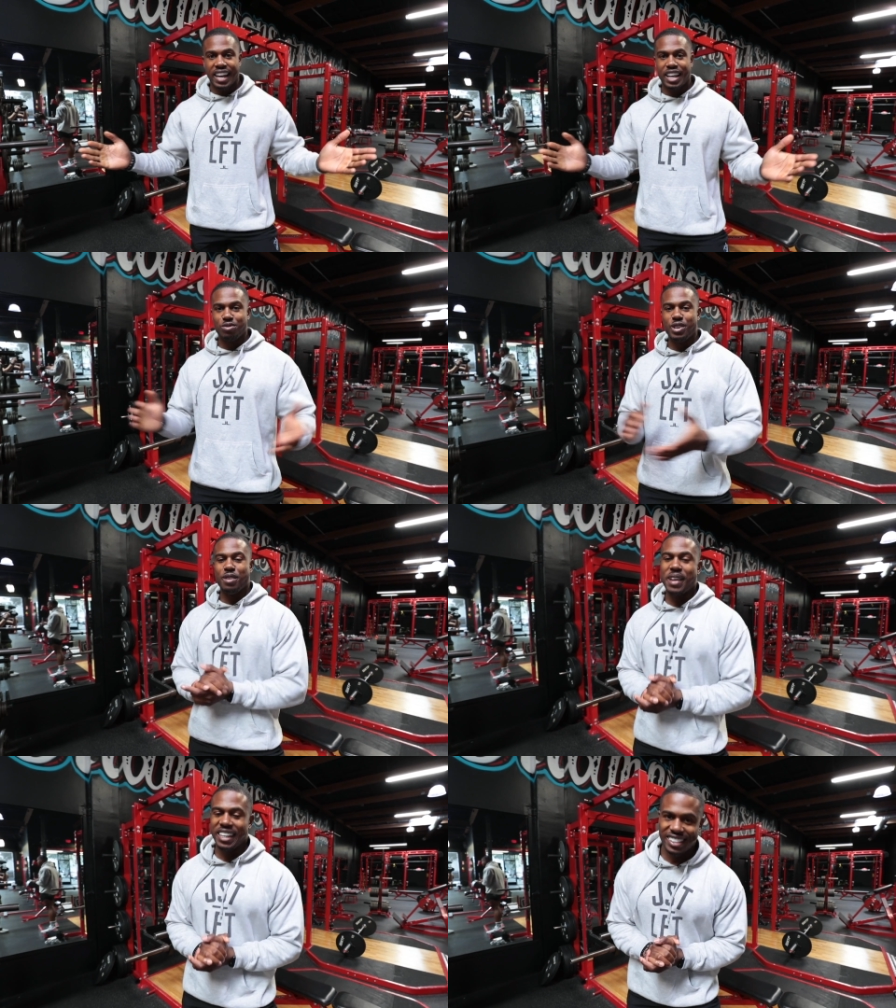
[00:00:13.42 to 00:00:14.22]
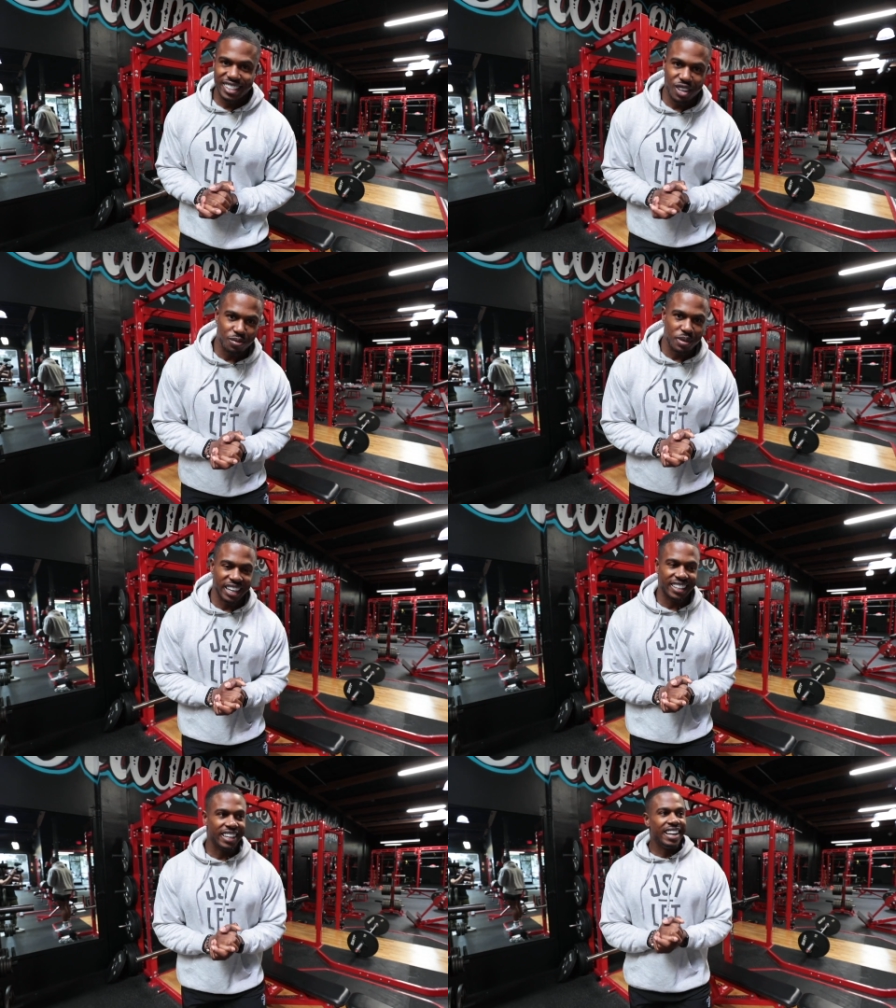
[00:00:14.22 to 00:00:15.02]
guys, we are back at
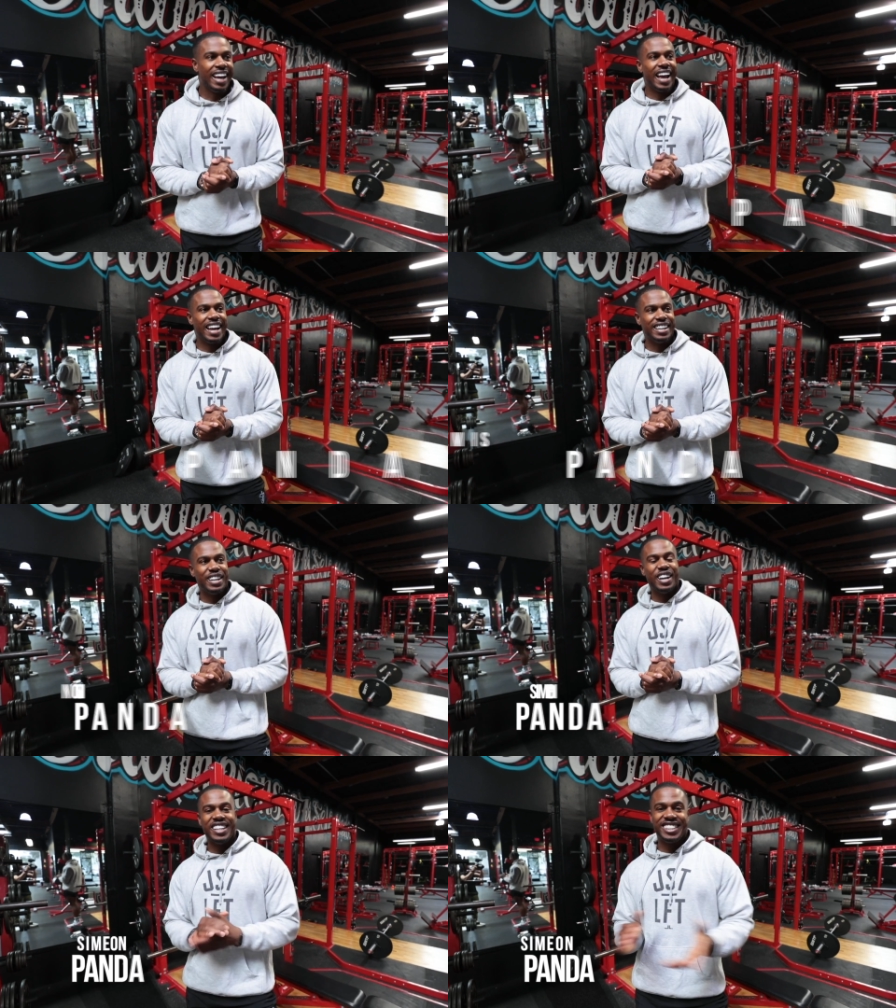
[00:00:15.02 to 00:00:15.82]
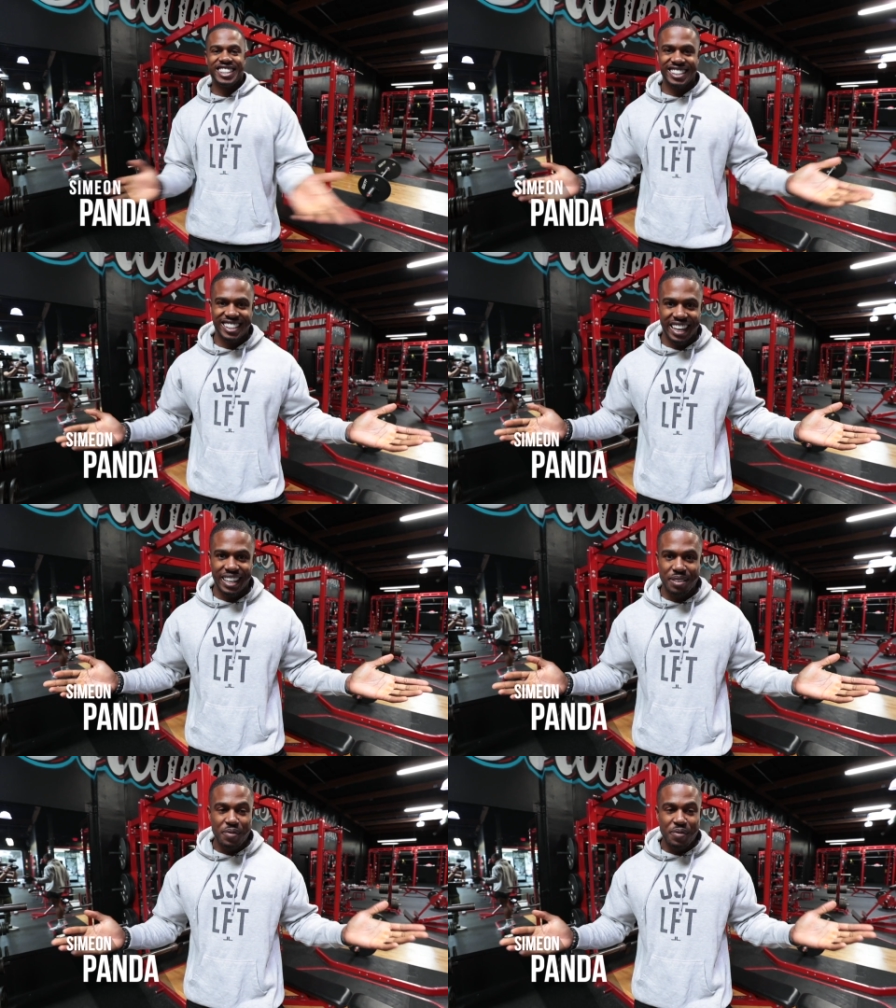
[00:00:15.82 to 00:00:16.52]
Self-Made and it's chest day.